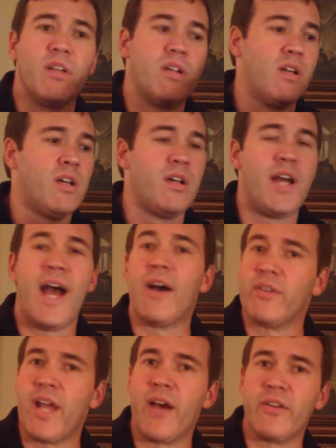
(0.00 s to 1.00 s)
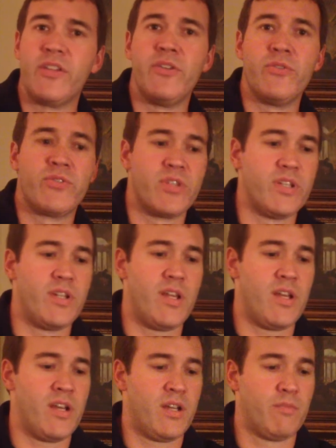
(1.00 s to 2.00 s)
how to use it
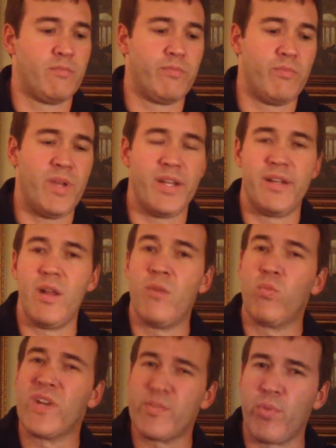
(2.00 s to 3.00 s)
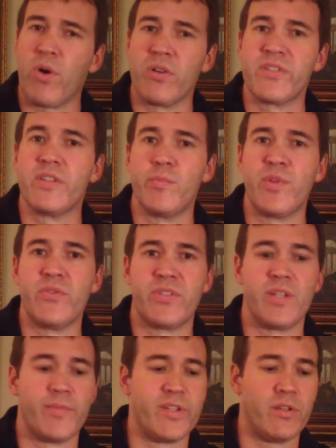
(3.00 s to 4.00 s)
and which parts of the
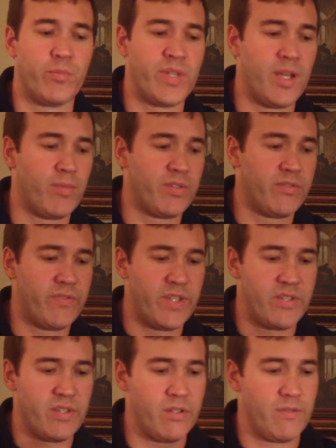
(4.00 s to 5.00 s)
museum that you'll be able to visit.